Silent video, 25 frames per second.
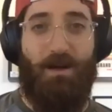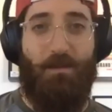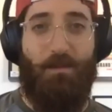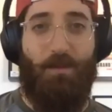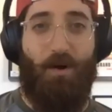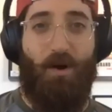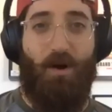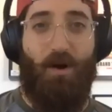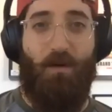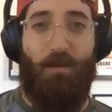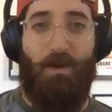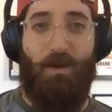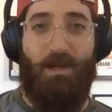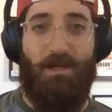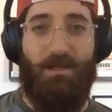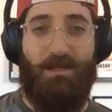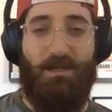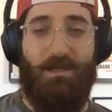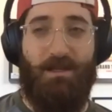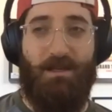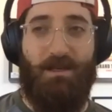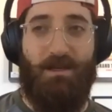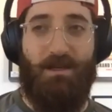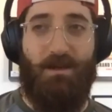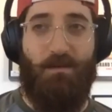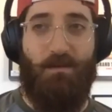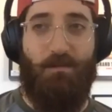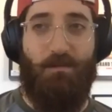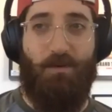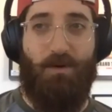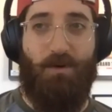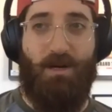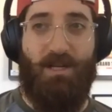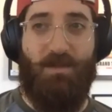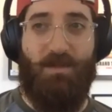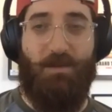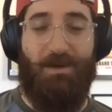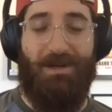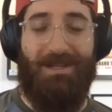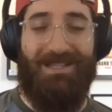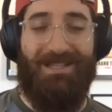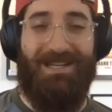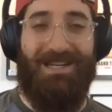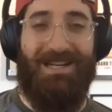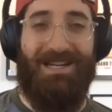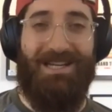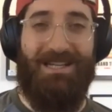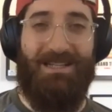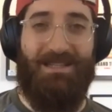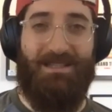apartment in Prospect
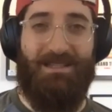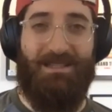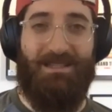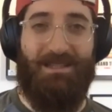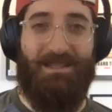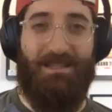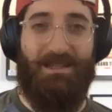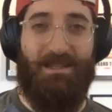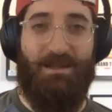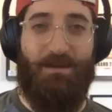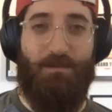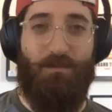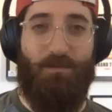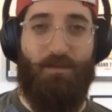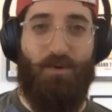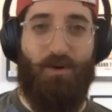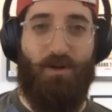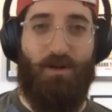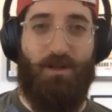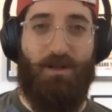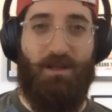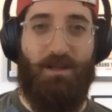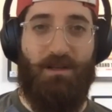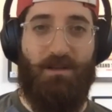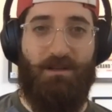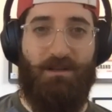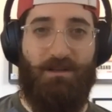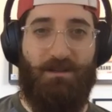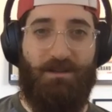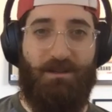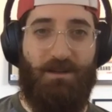Heights in Brooklyn,